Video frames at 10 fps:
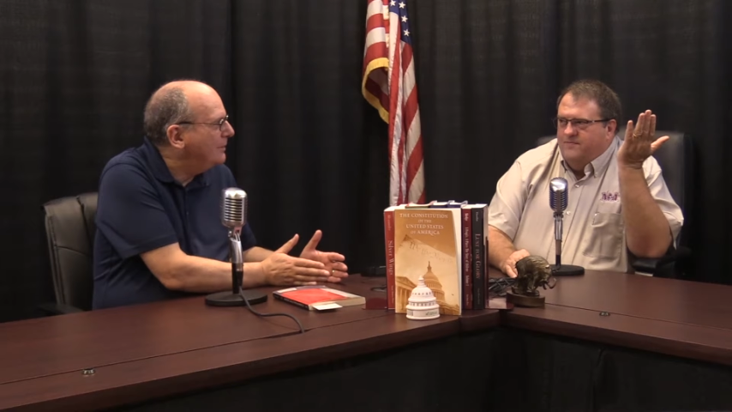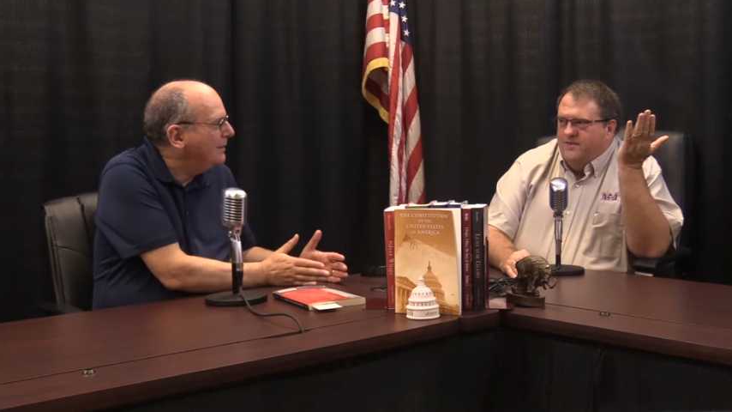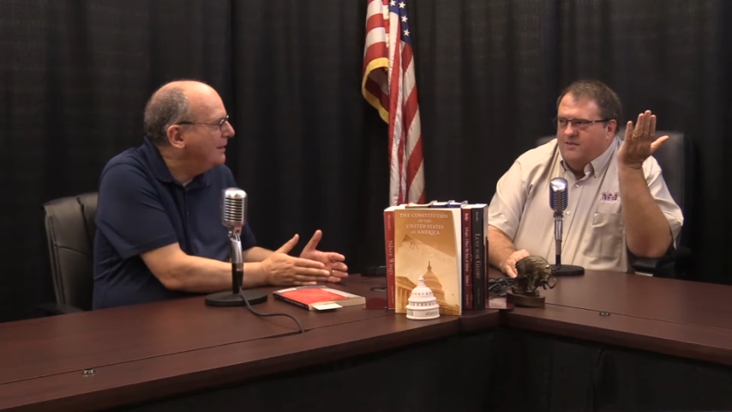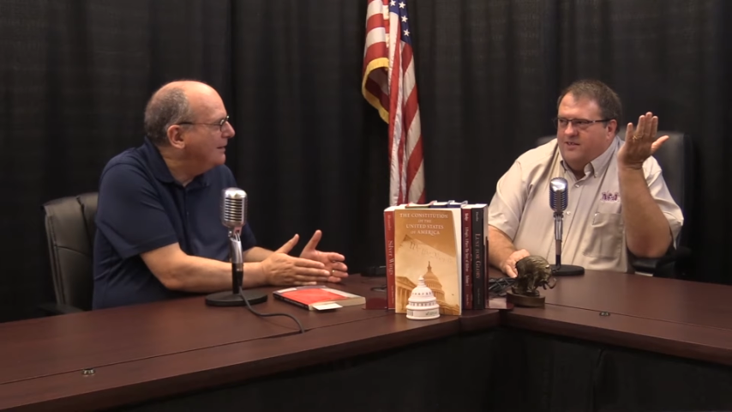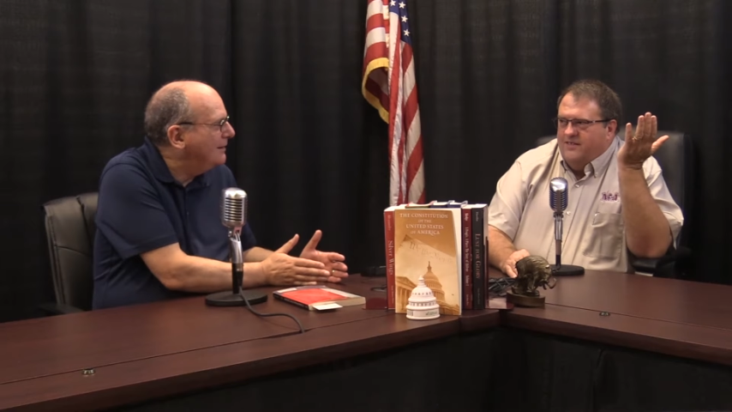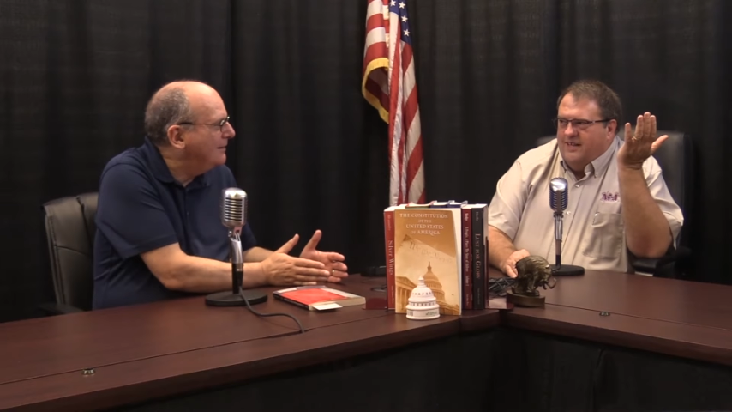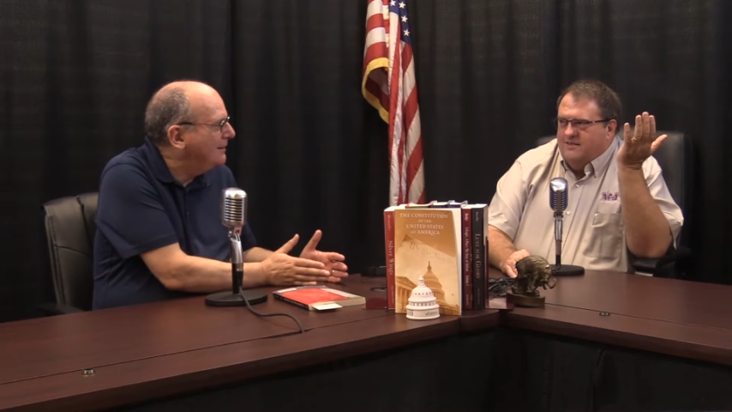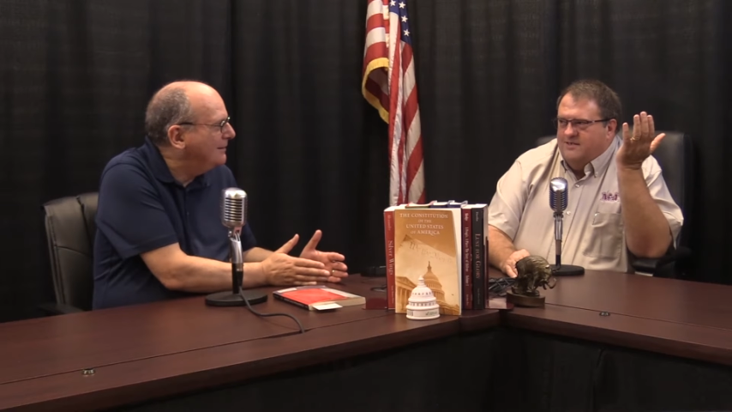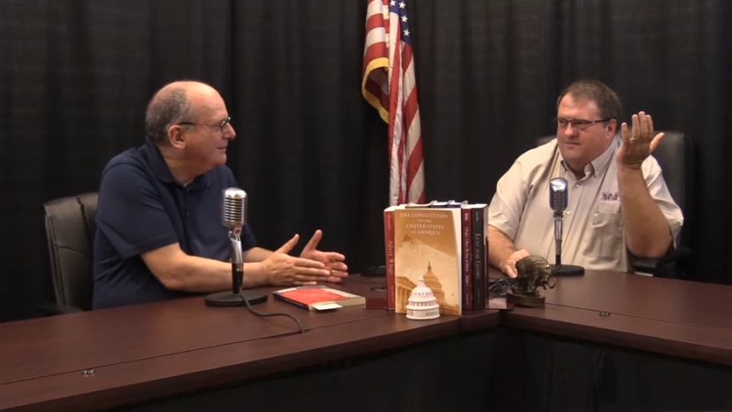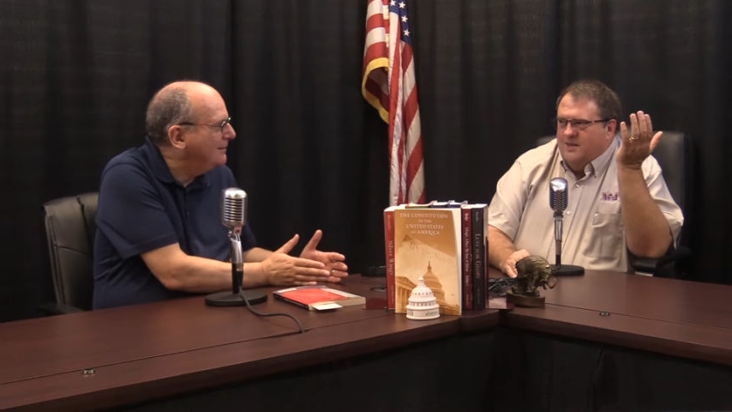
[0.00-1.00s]
Speaker 1: thirty
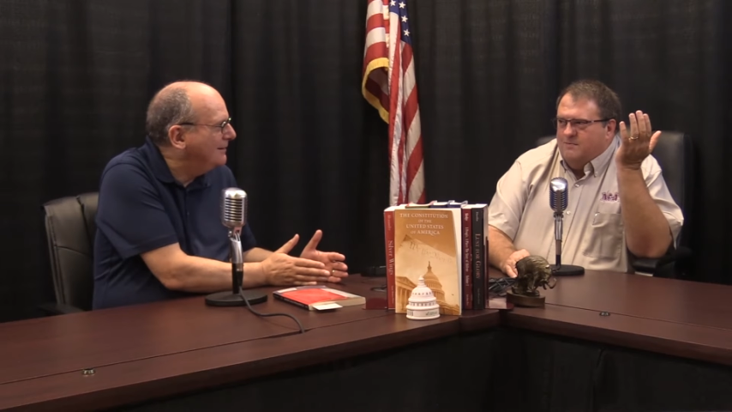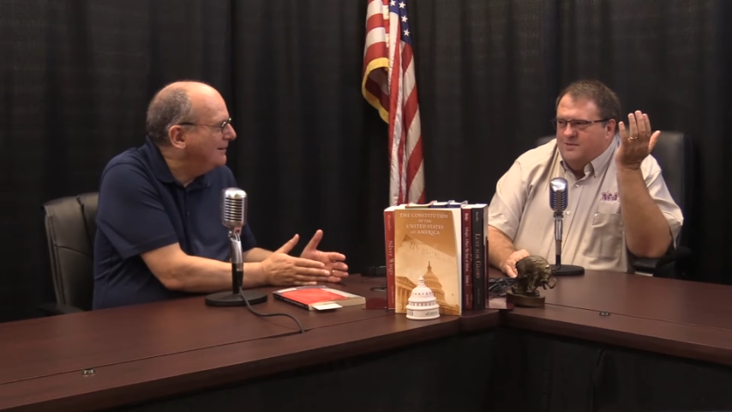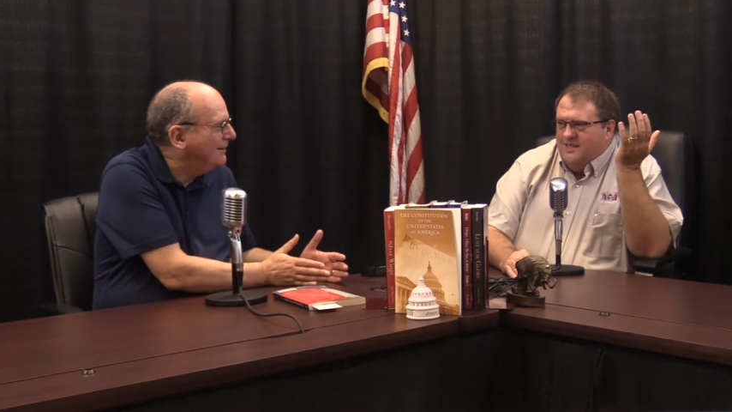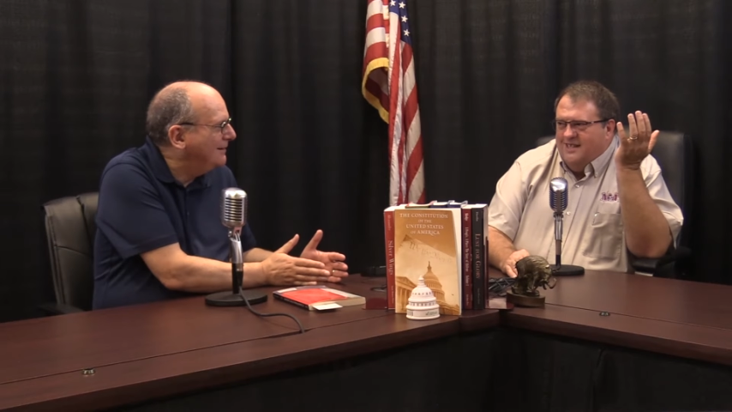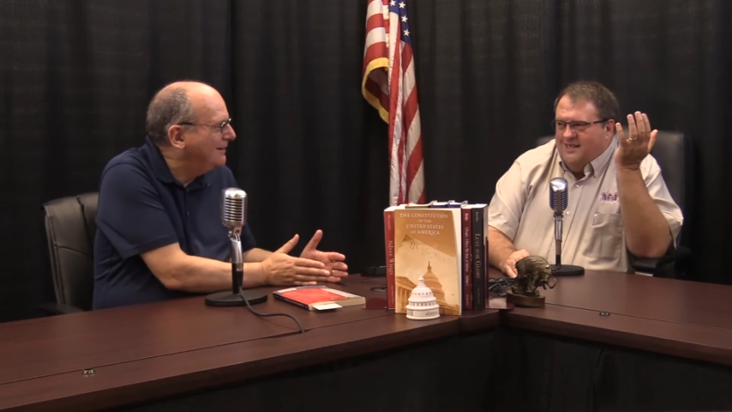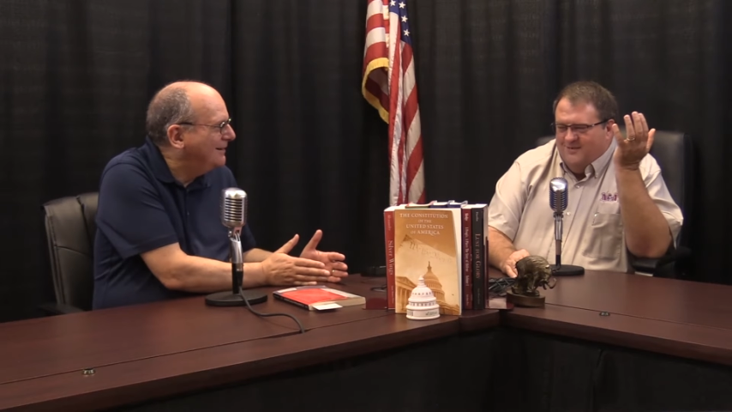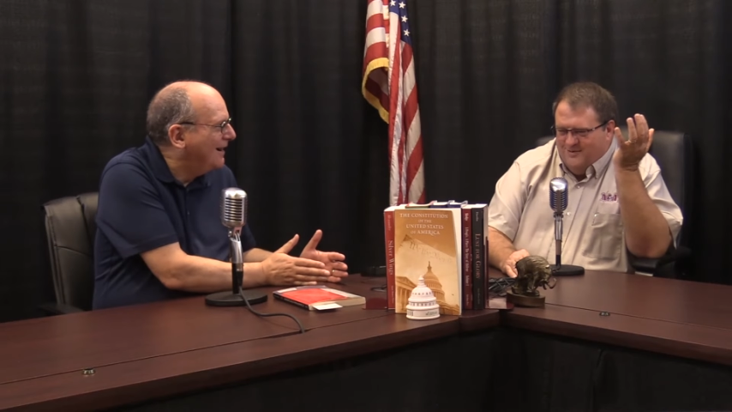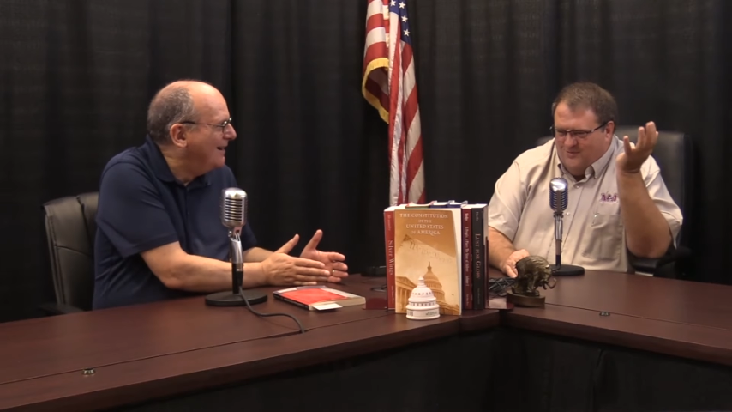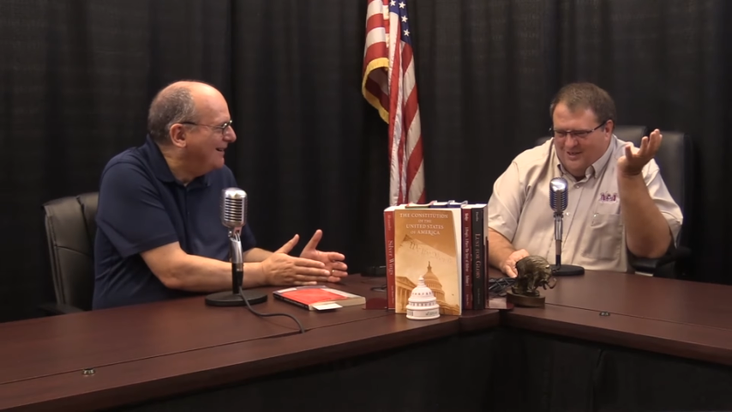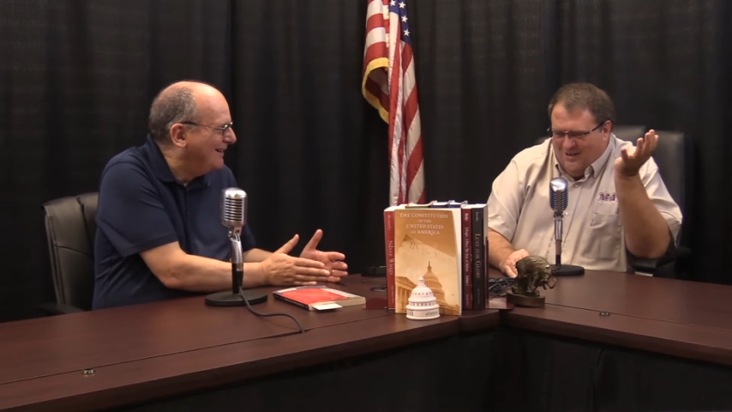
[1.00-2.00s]
thousand representatives
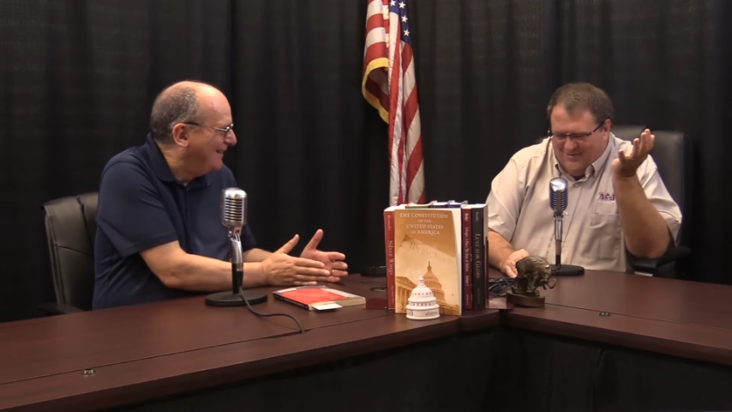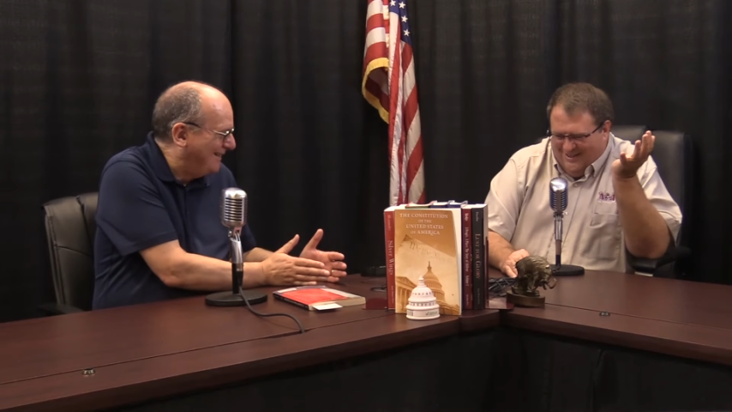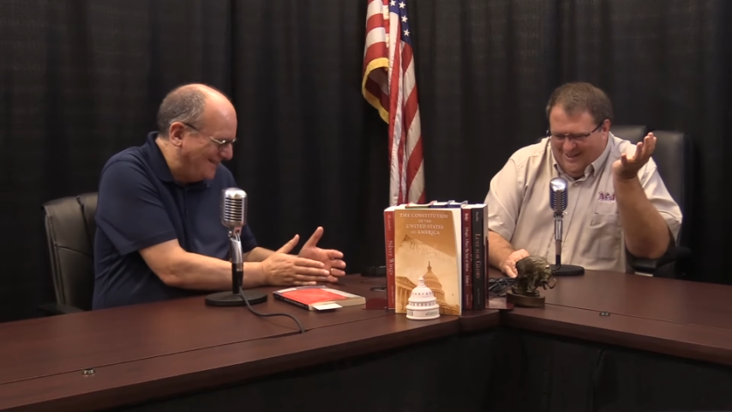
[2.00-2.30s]
or whatever the